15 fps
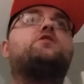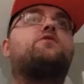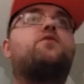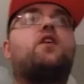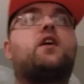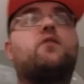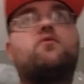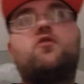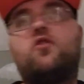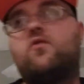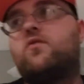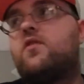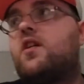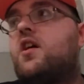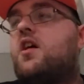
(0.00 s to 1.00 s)
fucking roof.
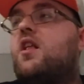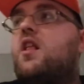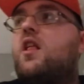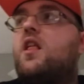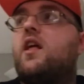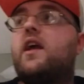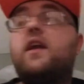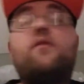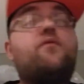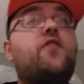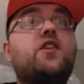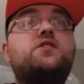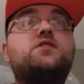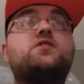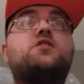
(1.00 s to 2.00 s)
He
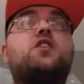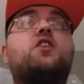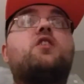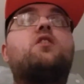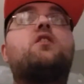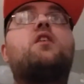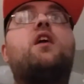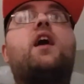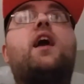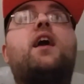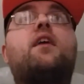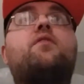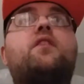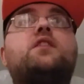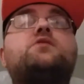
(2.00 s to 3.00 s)
fixes her,
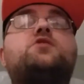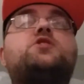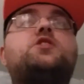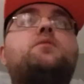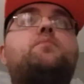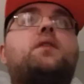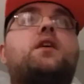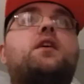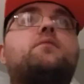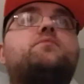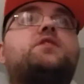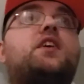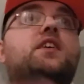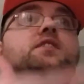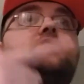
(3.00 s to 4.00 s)
and then she
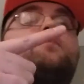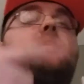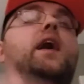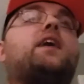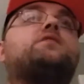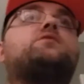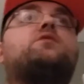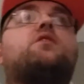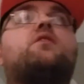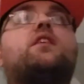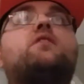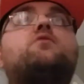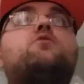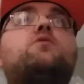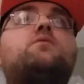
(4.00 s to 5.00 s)
becomes his master.
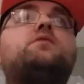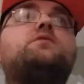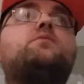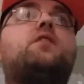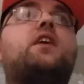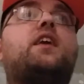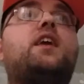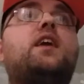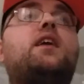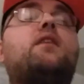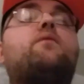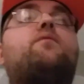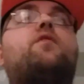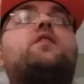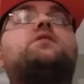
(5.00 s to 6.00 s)
Now the only reason why he
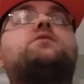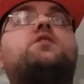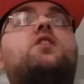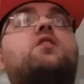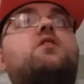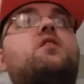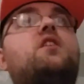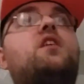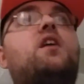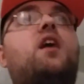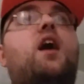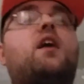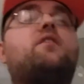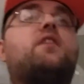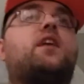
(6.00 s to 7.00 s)
can fix her,
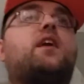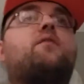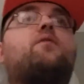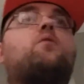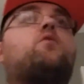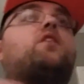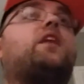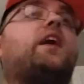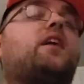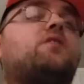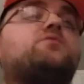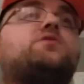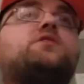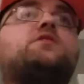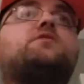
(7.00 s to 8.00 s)
unlike everyone
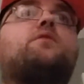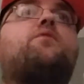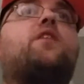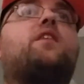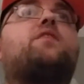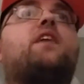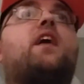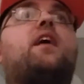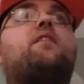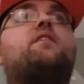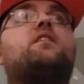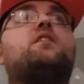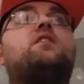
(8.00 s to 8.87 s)
else, is the fact that